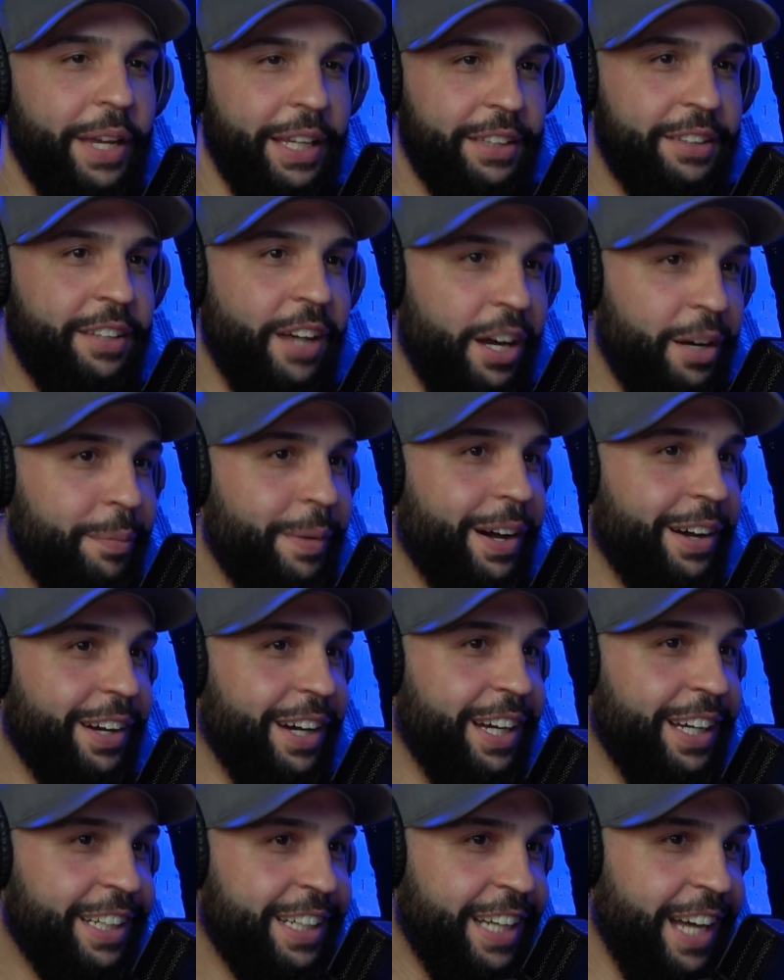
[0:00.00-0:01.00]
wait, talk
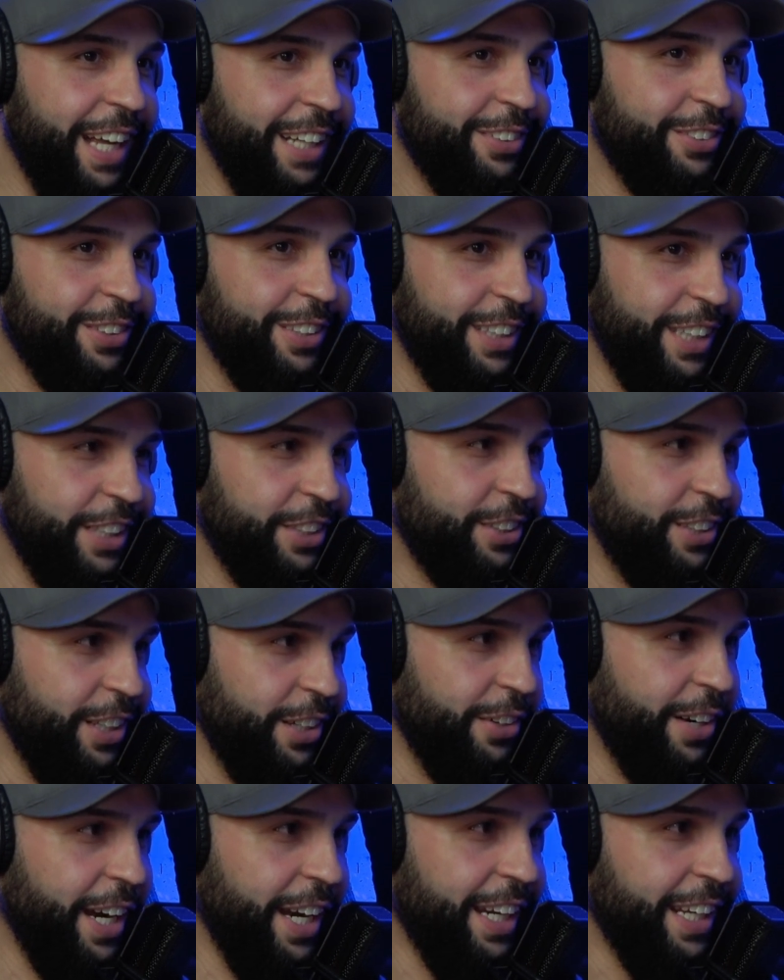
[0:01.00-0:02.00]
about a
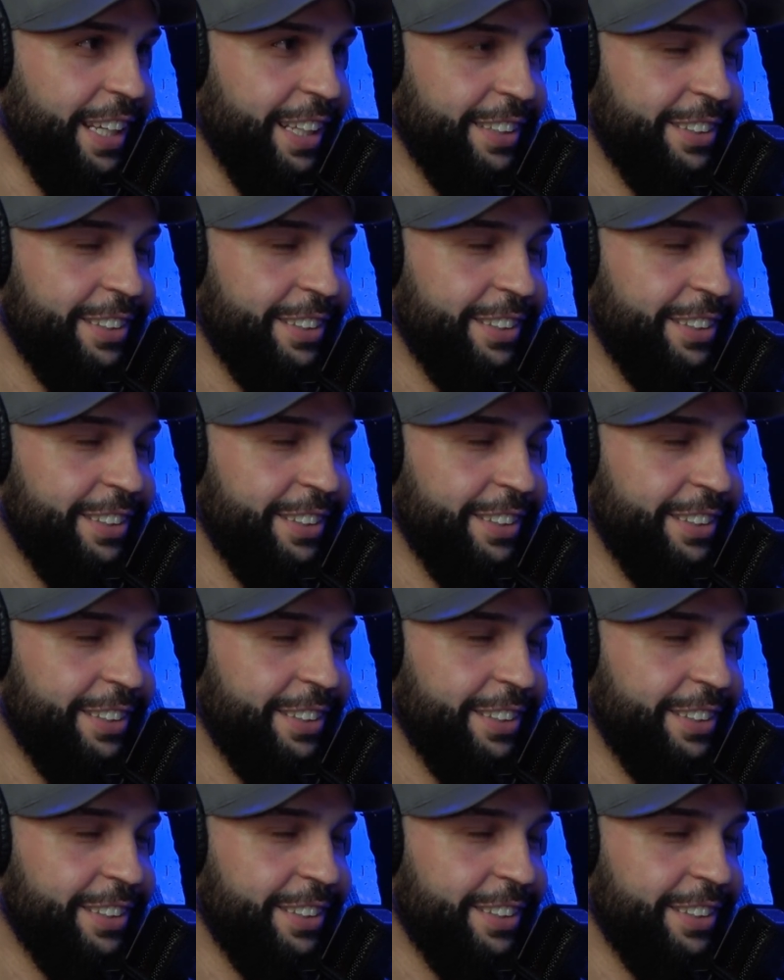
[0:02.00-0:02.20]
contradiction, right?